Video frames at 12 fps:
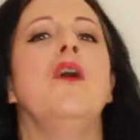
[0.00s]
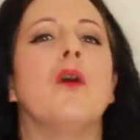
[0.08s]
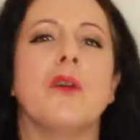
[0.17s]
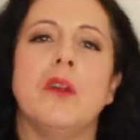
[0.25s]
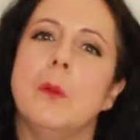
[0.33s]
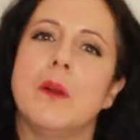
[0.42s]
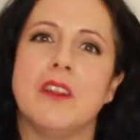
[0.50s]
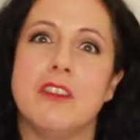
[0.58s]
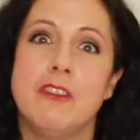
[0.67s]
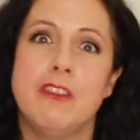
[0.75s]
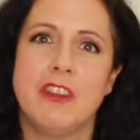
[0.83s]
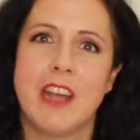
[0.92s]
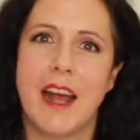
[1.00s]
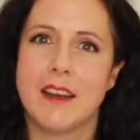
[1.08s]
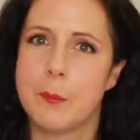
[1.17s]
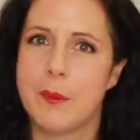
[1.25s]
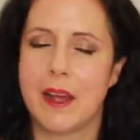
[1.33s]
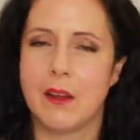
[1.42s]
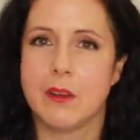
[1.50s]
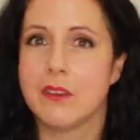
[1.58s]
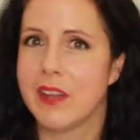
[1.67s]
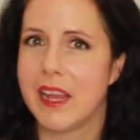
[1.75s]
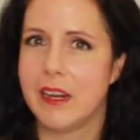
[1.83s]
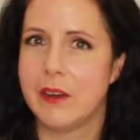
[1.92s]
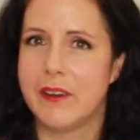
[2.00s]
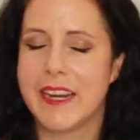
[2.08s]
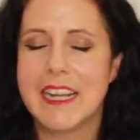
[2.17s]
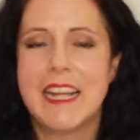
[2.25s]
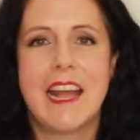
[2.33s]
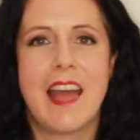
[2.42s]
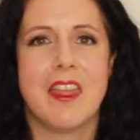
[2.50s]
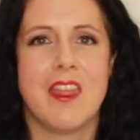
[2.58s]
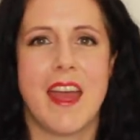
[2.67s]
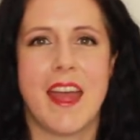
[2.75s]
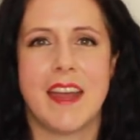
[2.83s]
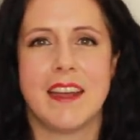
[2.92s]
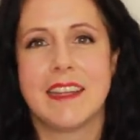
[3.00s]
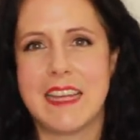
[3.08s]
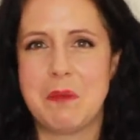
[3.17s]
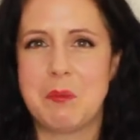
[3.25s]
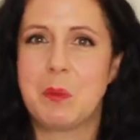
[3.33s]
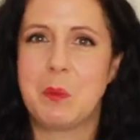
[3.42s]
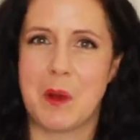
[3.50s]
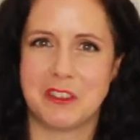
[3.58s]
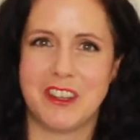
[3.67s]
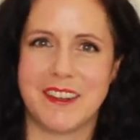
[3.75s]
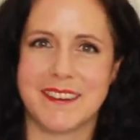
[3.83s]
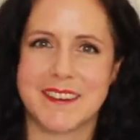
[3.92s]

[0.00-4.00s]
or you want to just chat about tailoring, then keep watching.